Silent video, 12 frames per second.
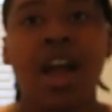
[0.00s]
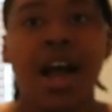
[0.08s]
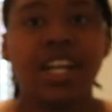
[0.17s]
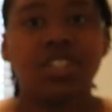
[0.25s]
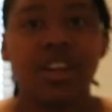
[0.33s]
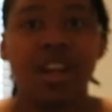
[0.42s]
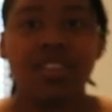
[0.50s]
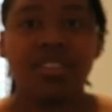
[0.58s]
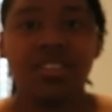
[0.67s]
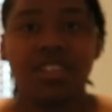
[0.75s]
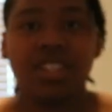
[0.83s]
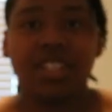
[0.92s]
I try not to
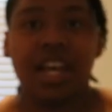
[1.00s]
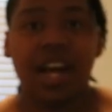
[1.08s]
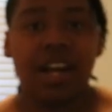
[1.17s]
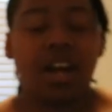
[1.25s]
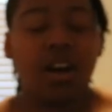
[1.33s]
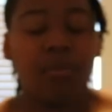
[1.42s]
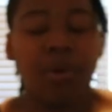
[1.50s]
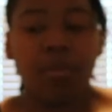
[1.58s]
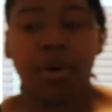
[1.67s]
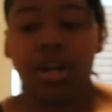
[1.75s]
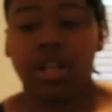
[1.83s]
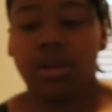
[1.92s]
look down on my
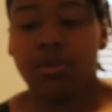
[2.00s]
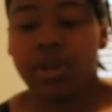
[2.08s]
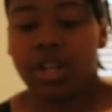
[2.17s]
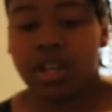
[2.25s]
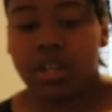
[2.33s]
body when